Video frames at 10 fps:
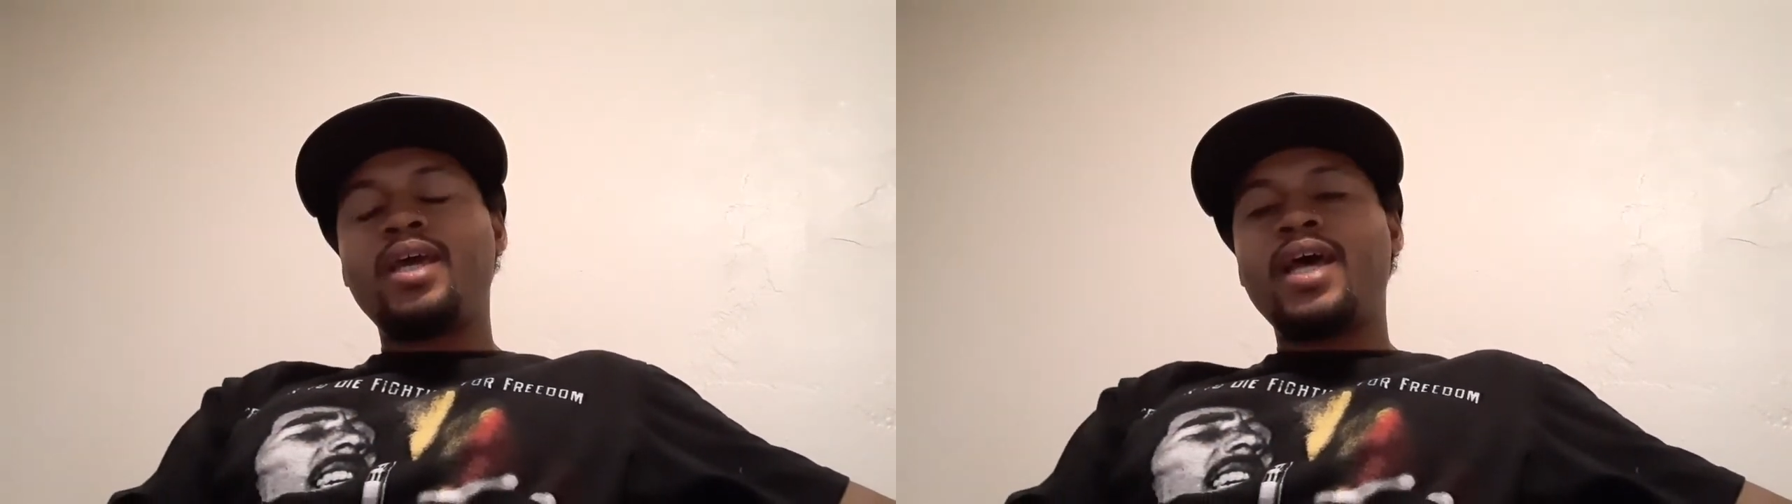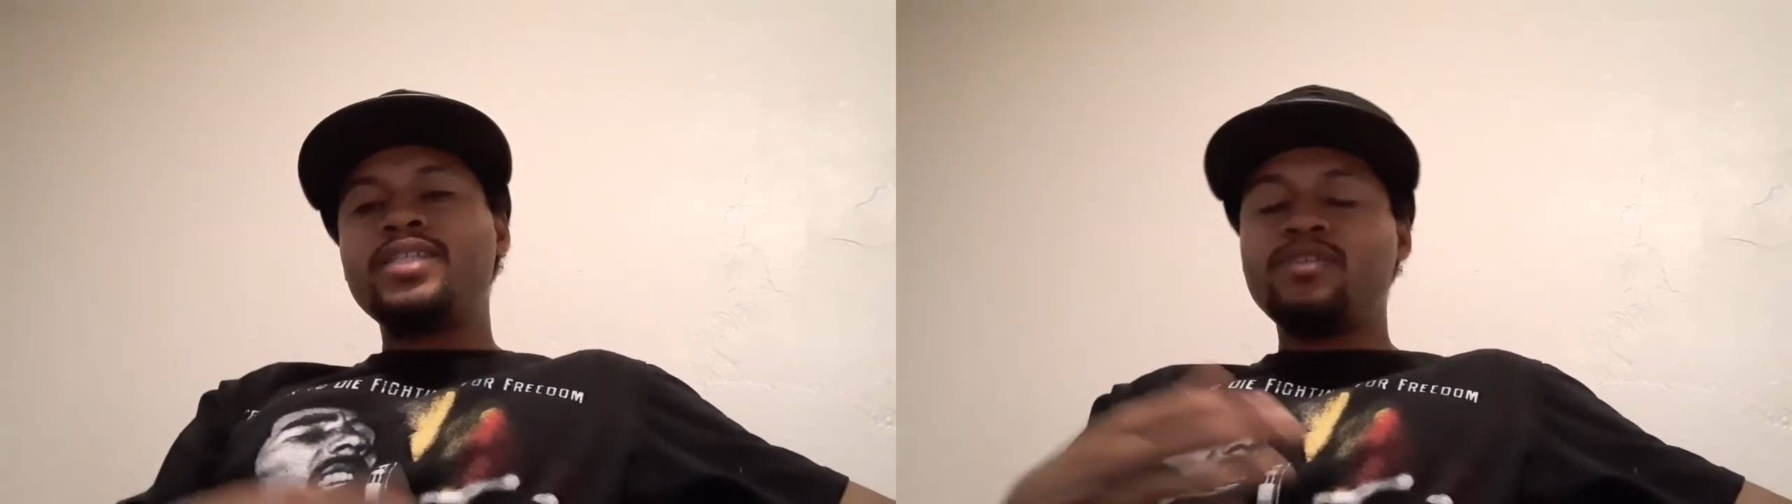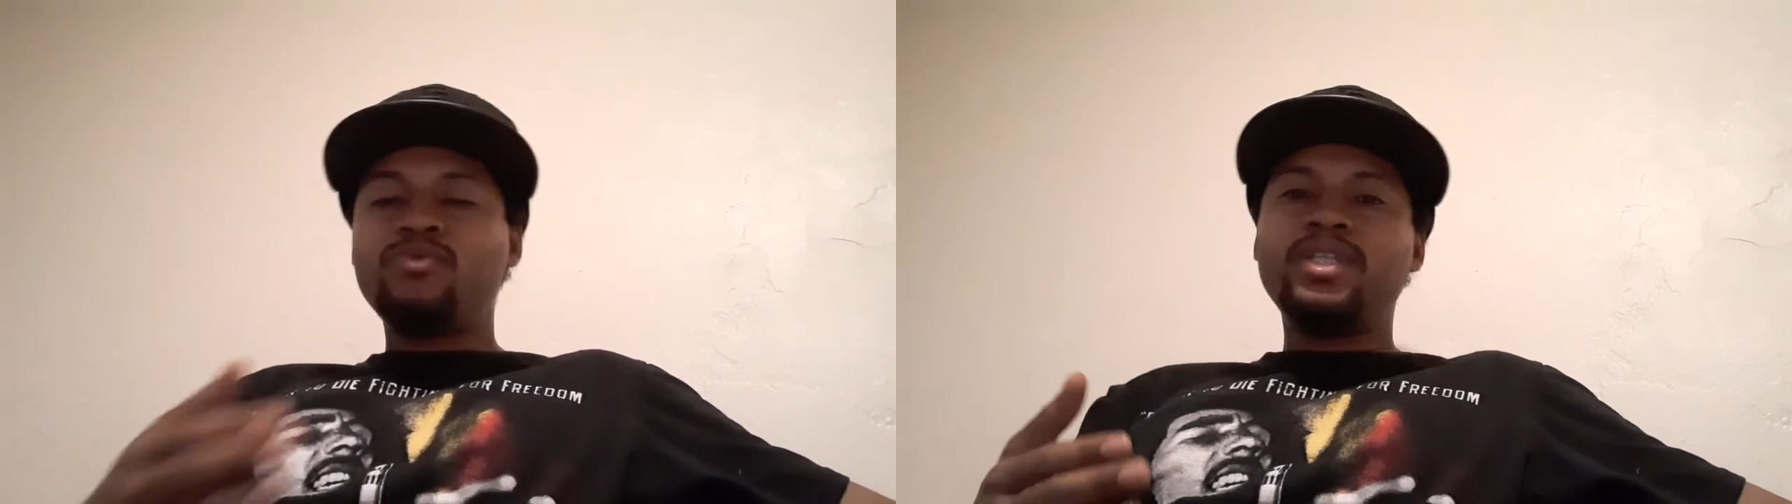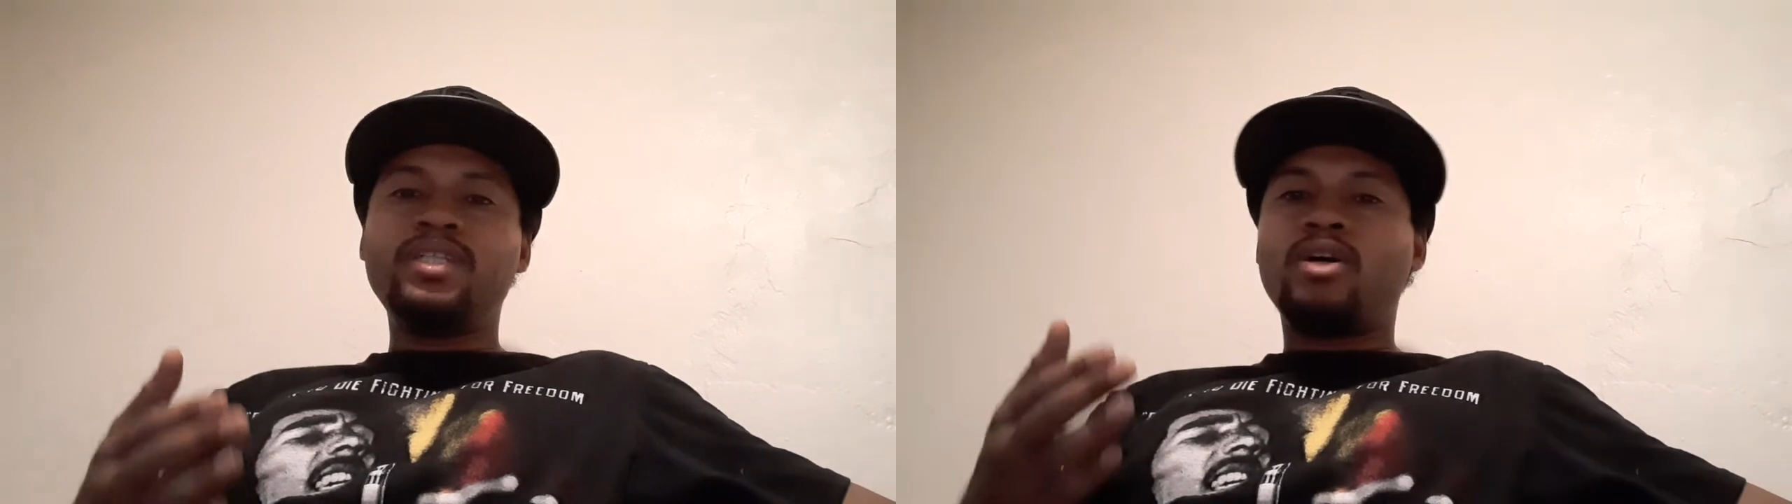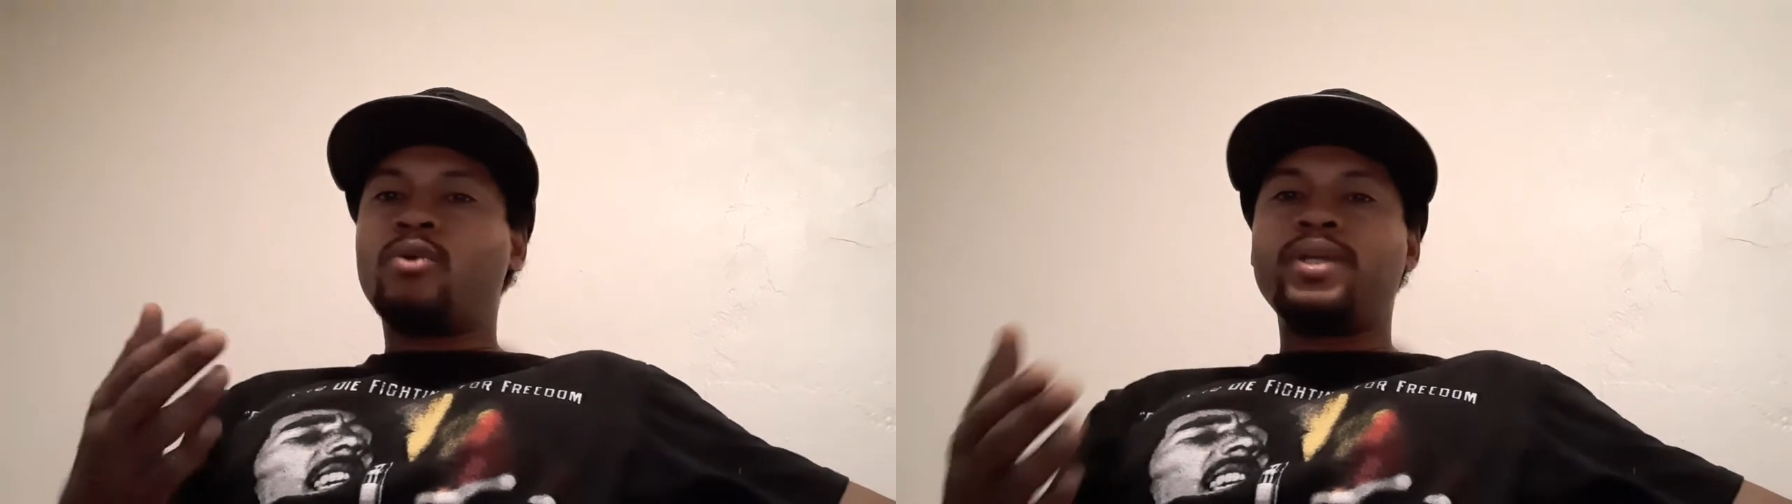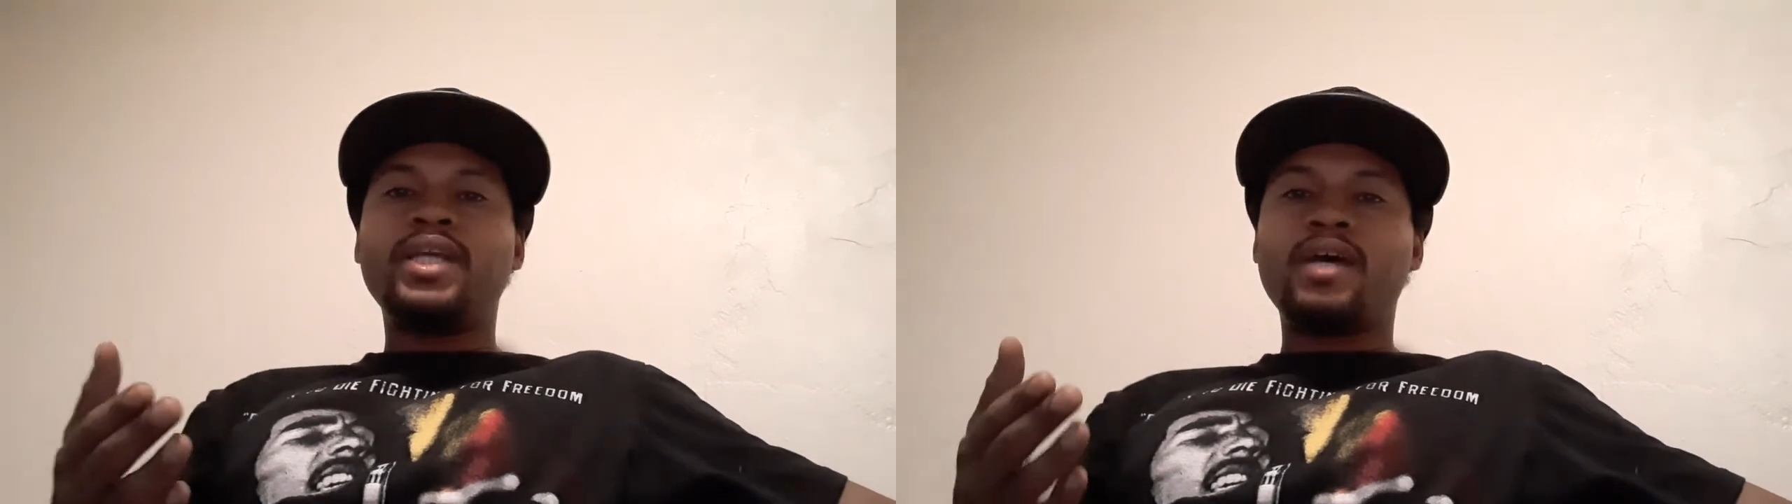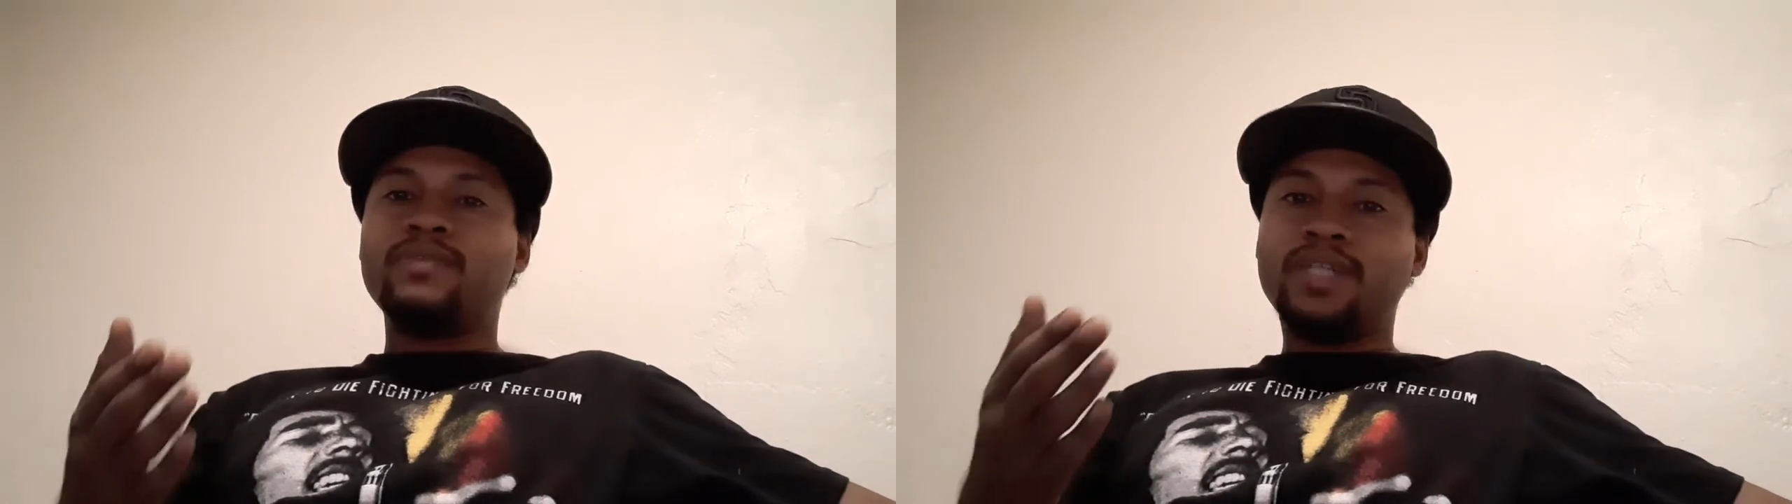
as if we didn't already have